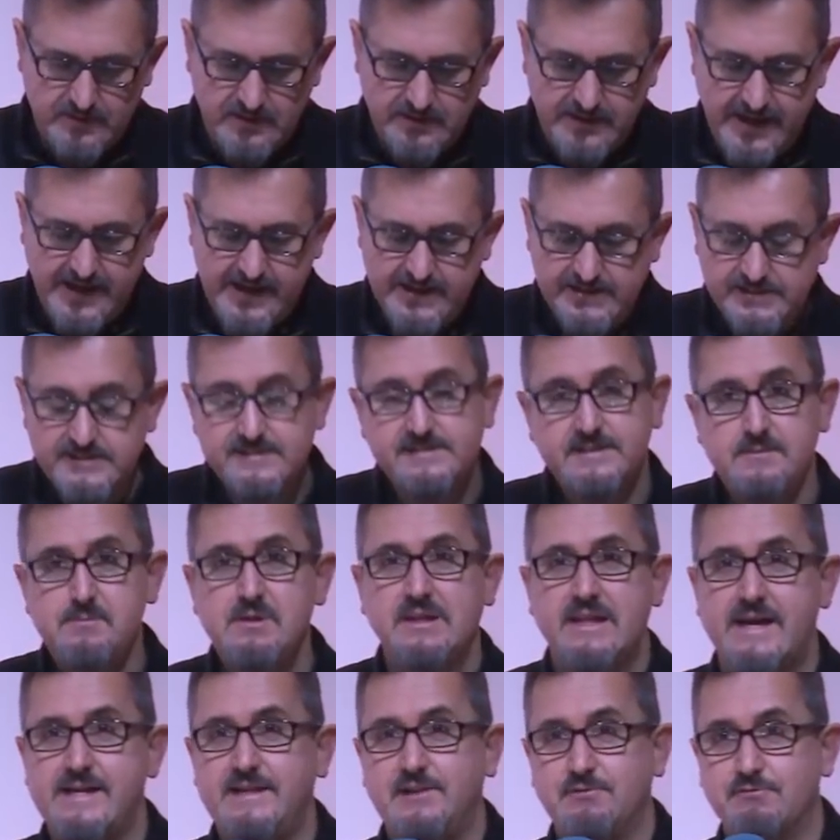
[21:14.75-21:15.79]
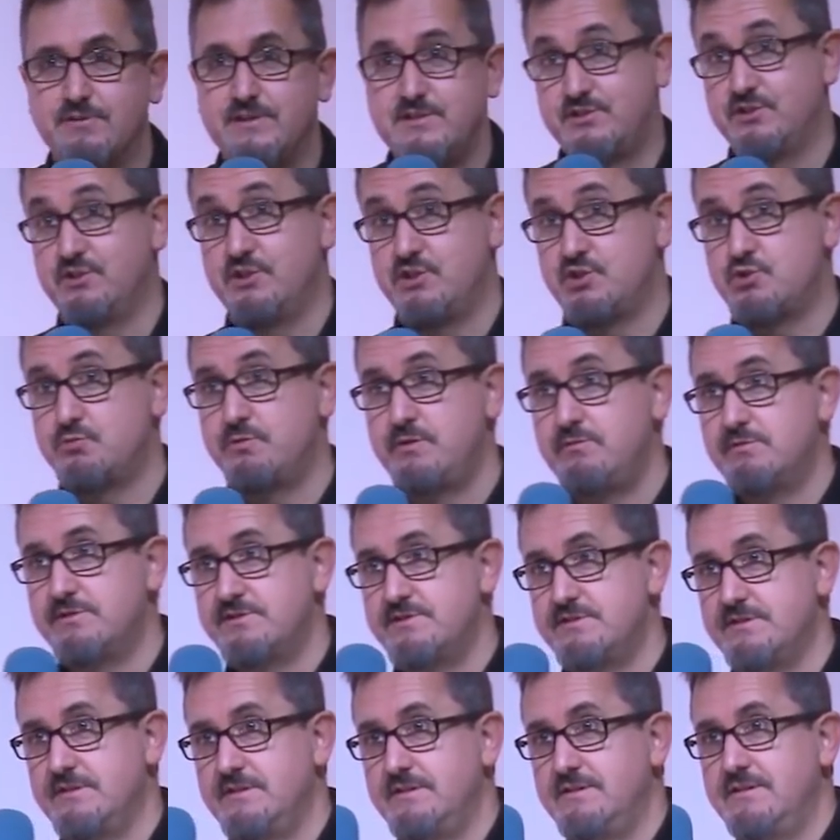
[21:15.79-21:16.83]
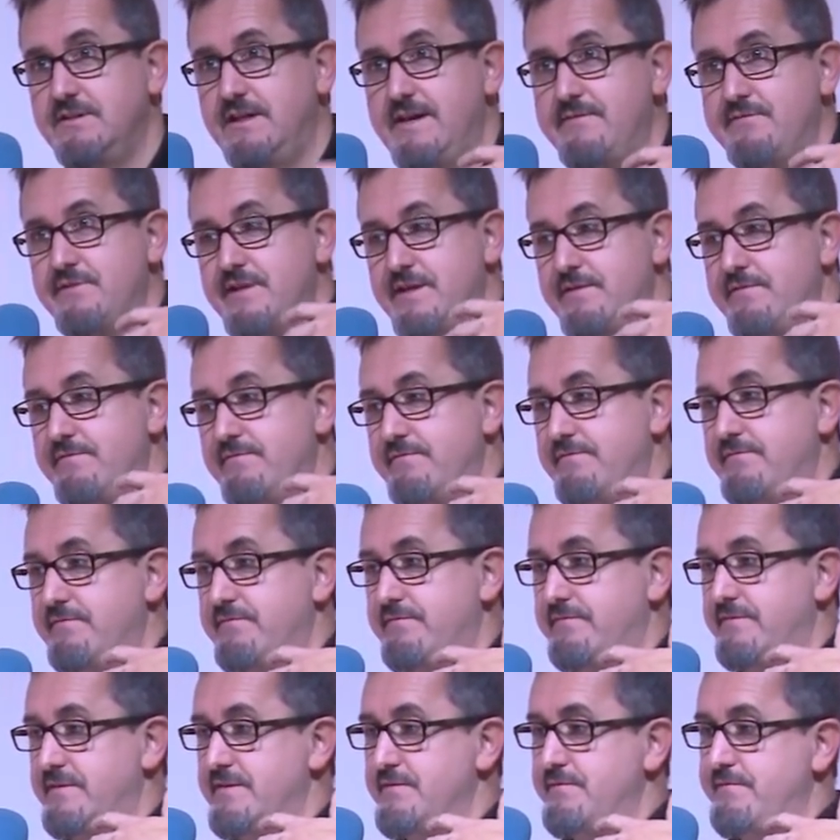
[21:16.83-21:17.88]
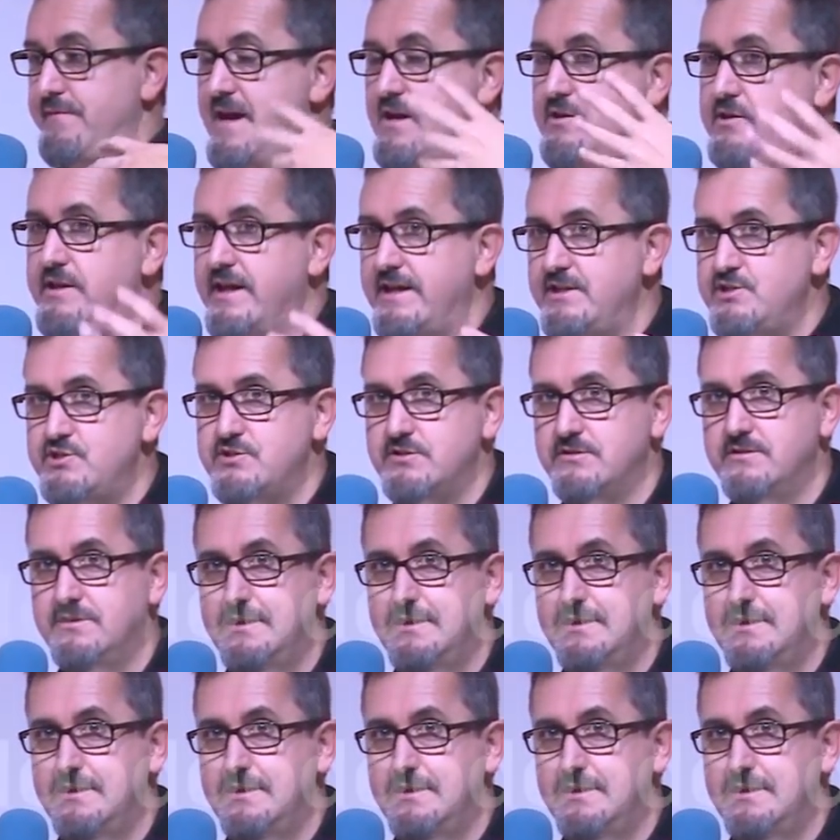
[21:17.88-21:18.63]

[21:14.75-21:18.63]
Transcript: and stimulating research. We want to have the, the foundation